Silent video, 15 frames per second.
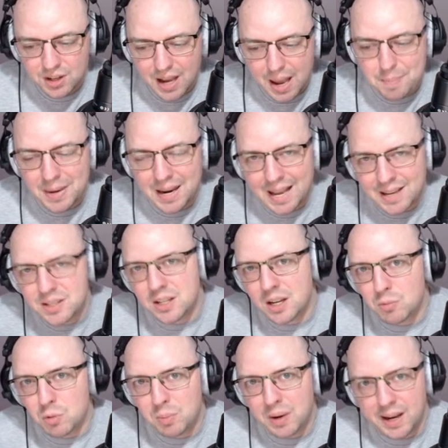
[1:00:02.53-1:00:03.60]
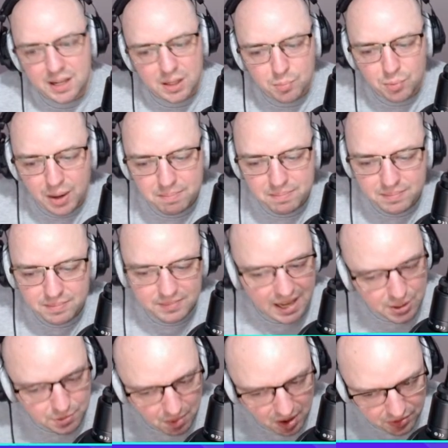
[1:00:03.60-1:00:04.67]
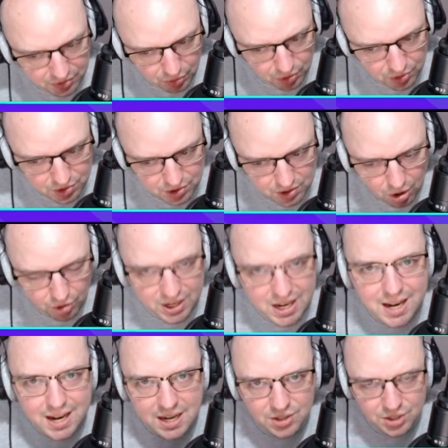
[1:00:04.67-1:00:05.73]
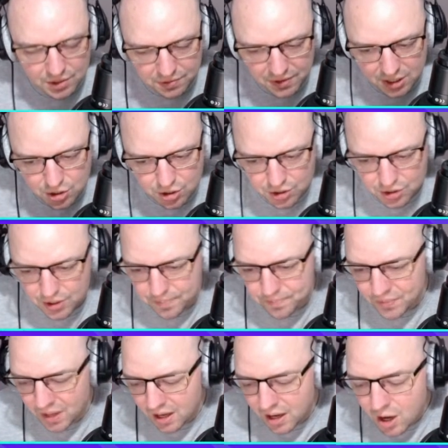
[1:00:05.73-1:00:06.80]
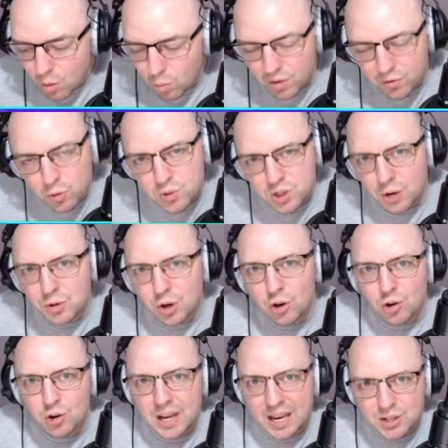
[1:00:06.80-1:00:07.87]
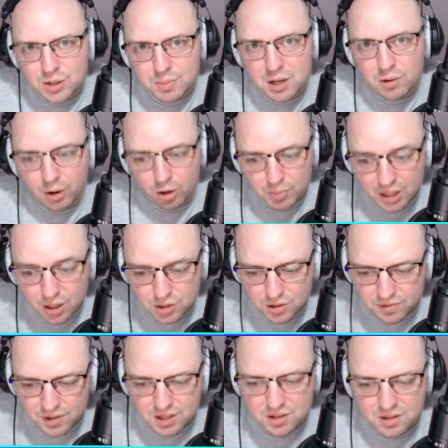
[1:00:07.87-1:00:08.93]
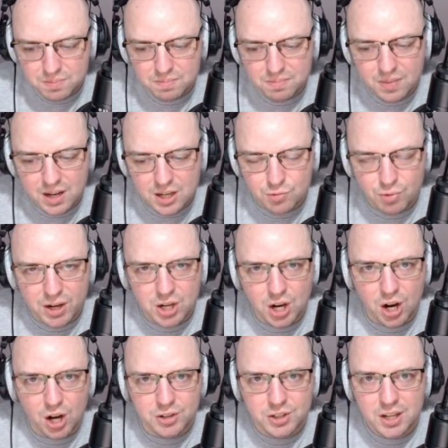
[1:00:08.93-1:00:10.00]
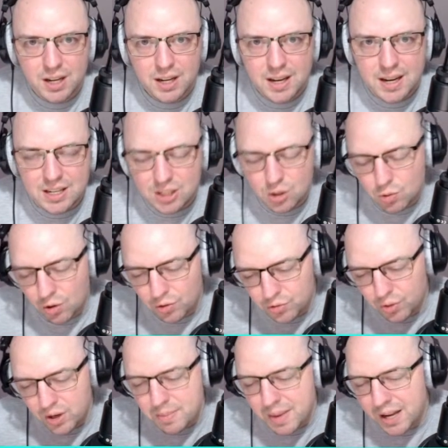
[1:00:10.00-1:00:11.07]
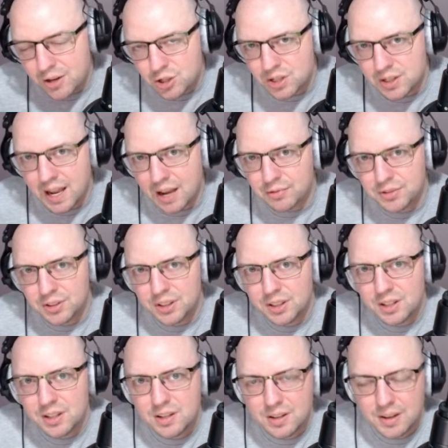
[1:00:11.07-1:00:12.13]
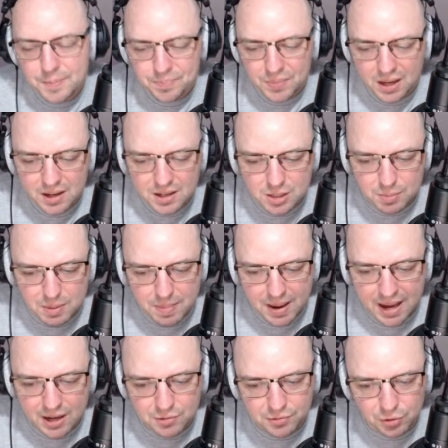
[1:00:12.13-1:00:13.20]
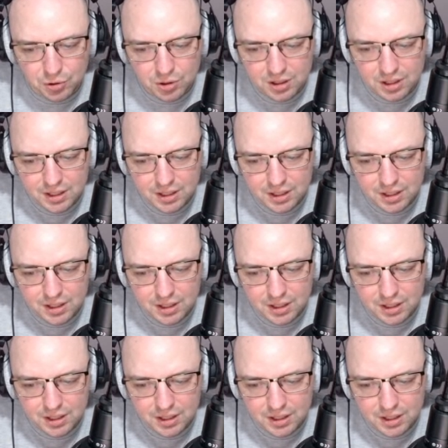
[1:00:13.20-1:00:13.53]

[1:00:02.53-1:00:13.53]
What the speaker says: and Malacia will play in the Prem. That's my thoughts on the easier fixtures. We've also not got Casemiro because of his red card. He's still got 3 matches left to be banned for.